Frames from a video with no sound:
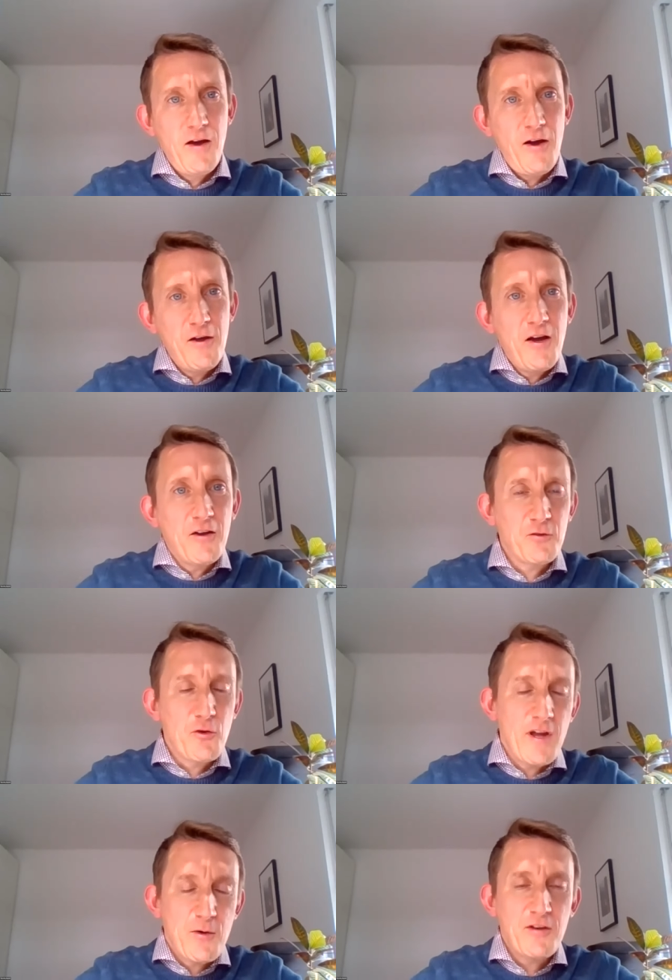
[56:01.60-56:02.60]
I, I, saw
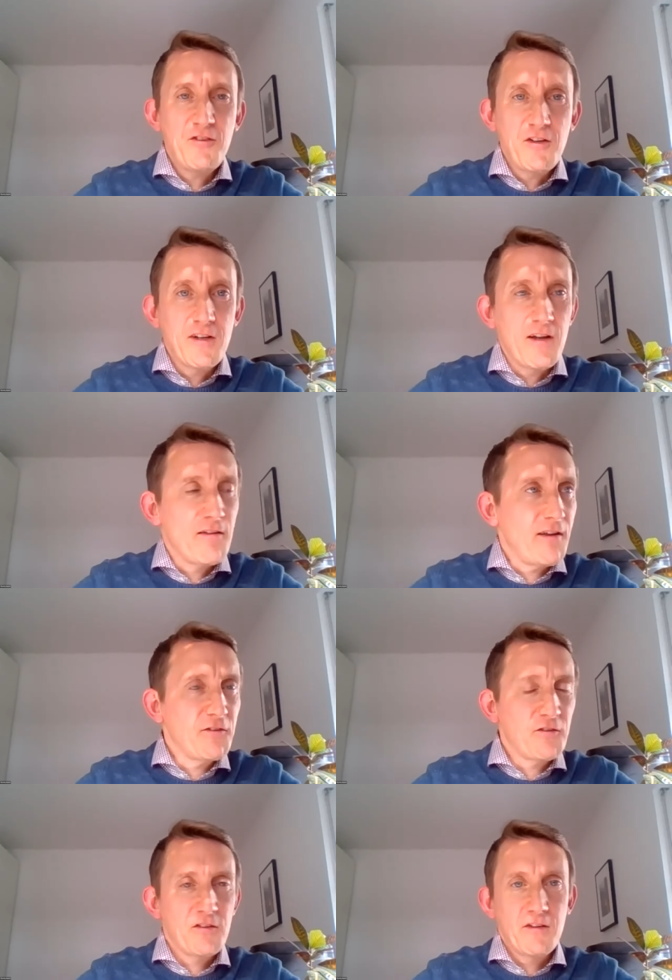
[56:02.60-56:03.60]
that question, and
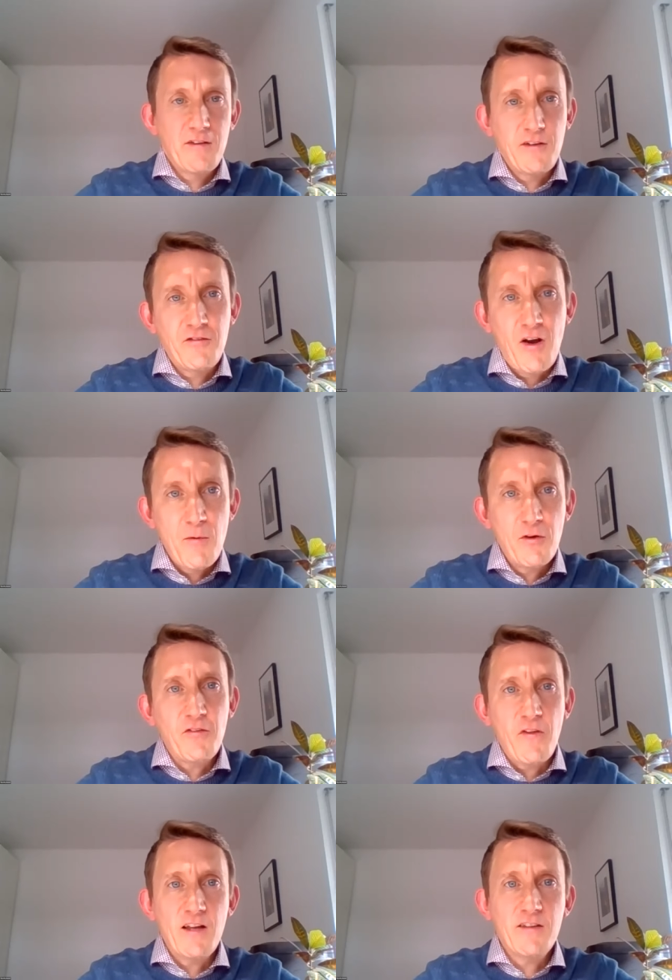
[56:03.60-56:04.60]
thanks thanks very much
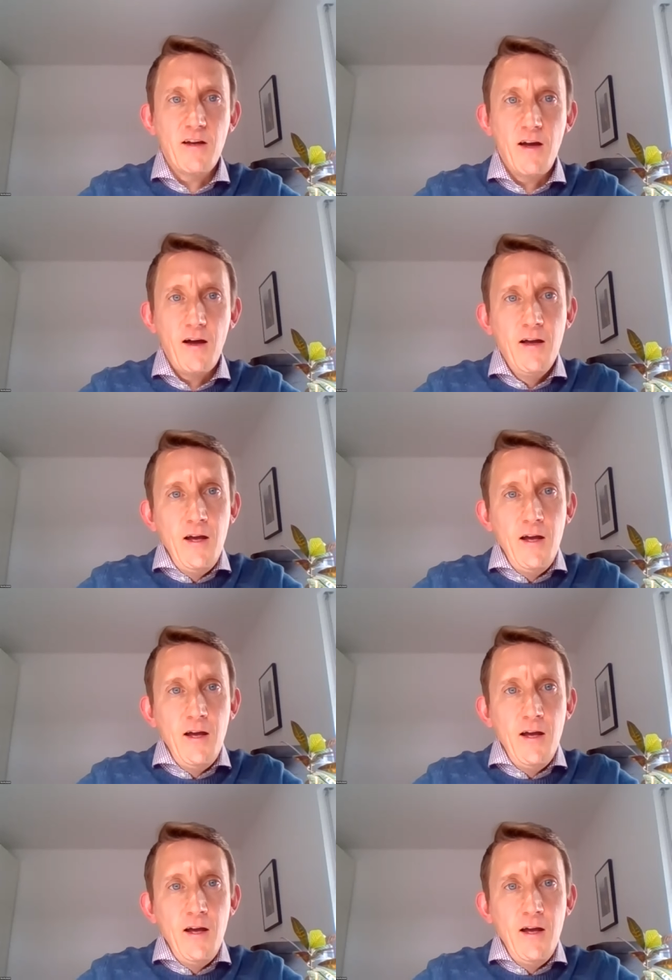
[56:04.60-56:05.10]
for that. I,